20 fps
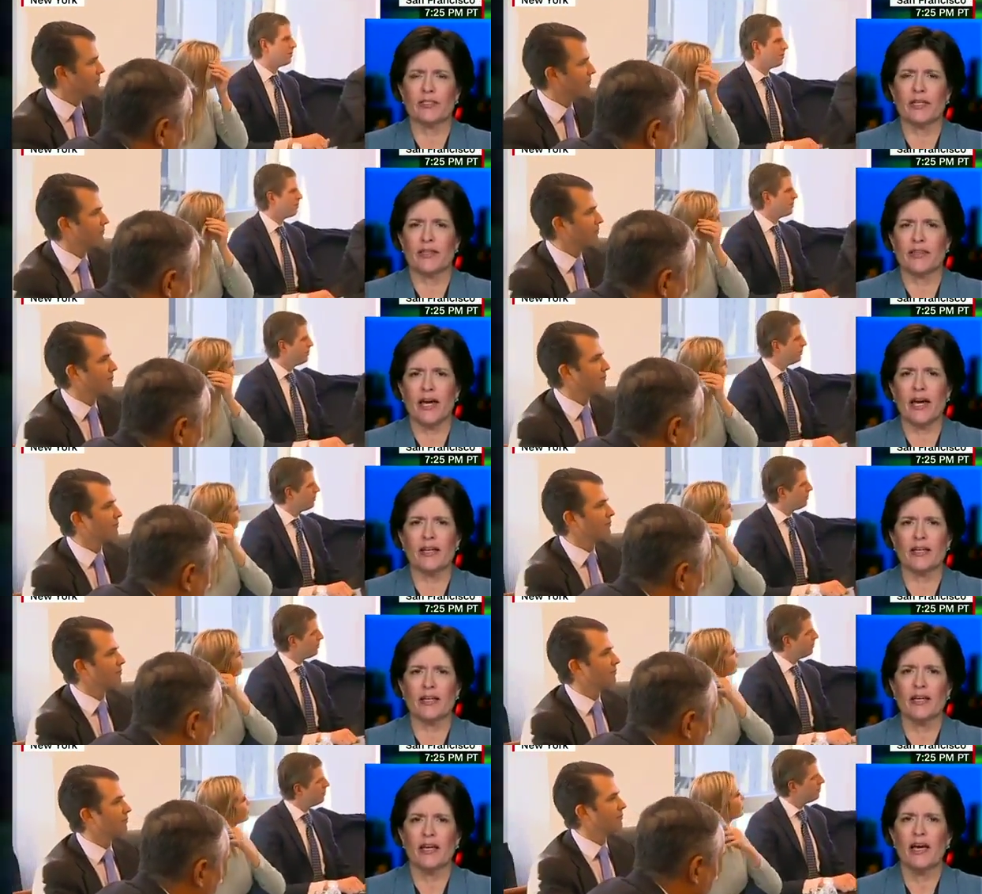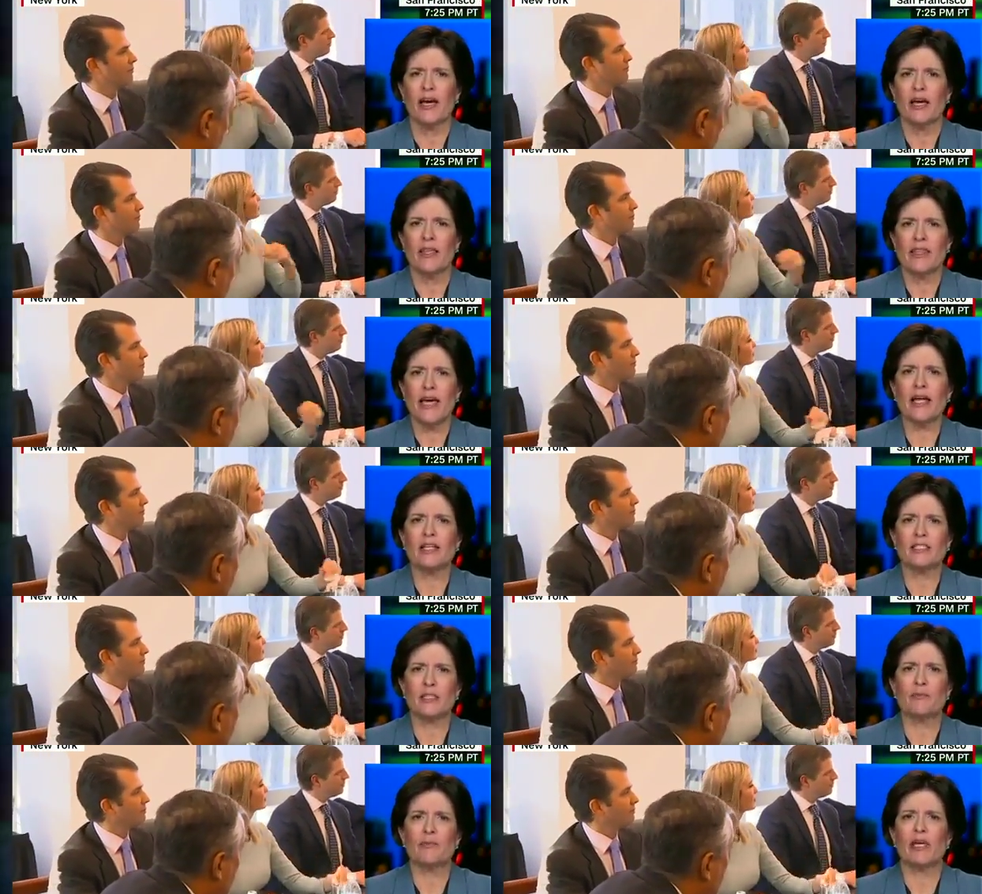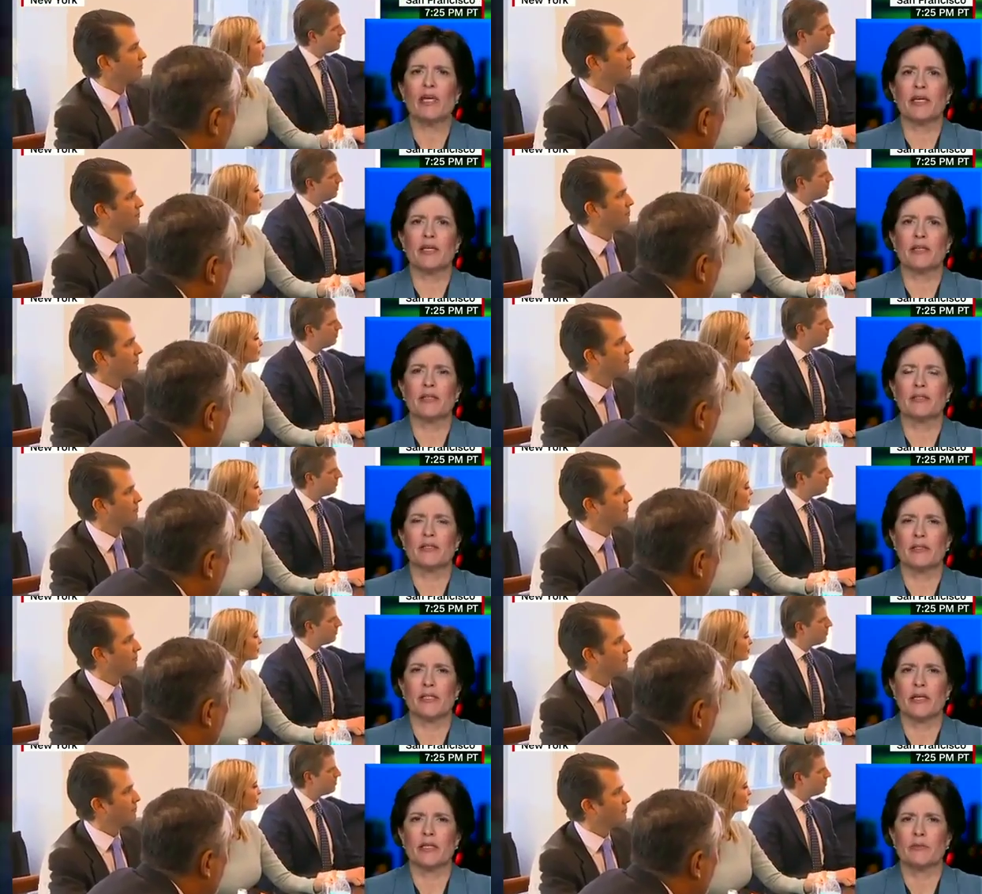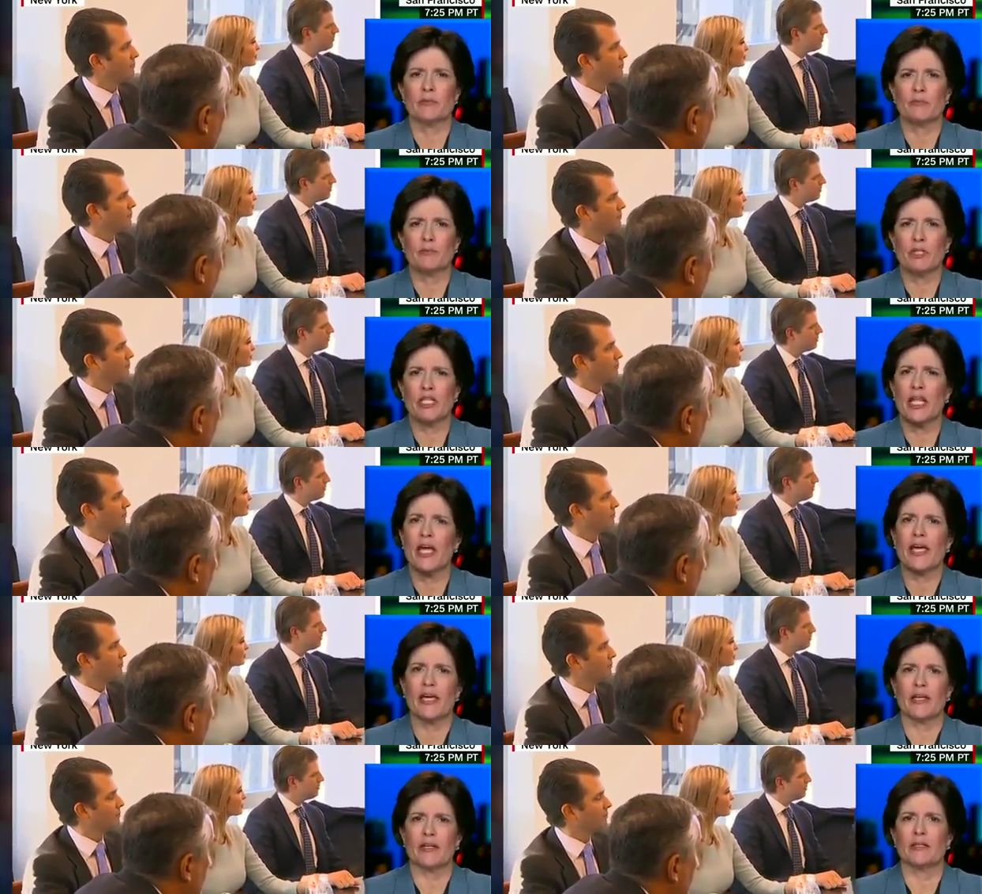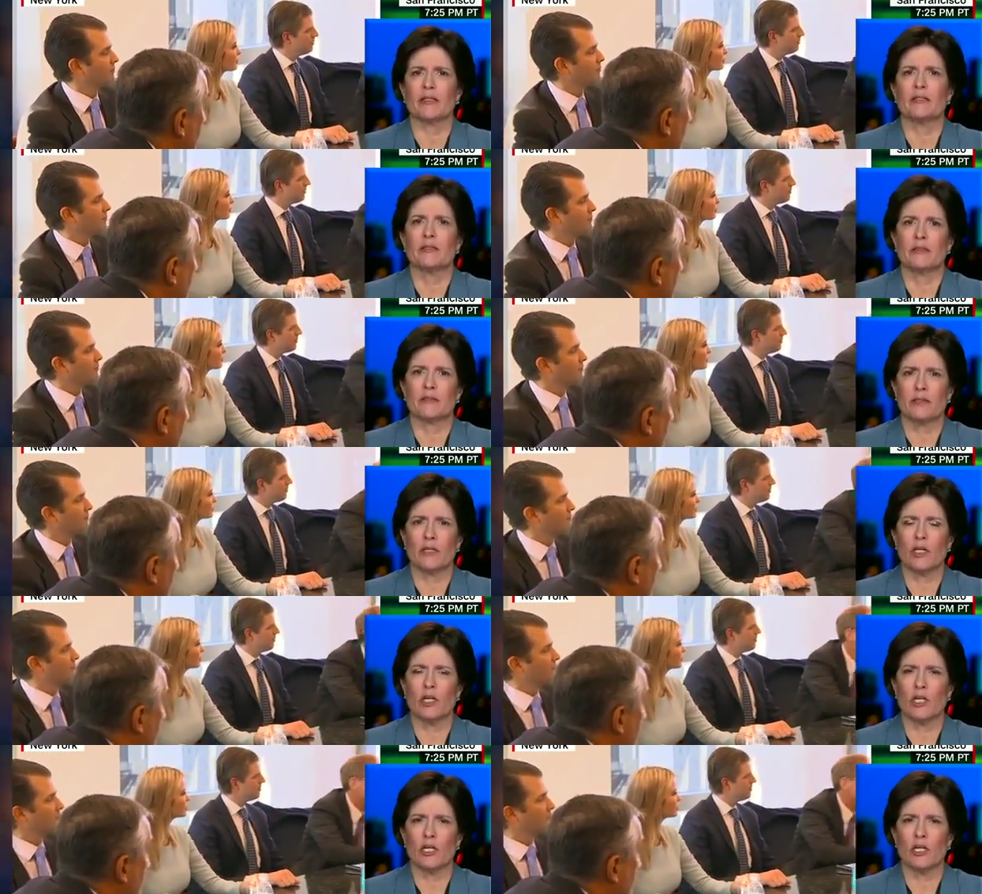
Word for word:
Speaker 1: that that to me said played. Uh, yeah.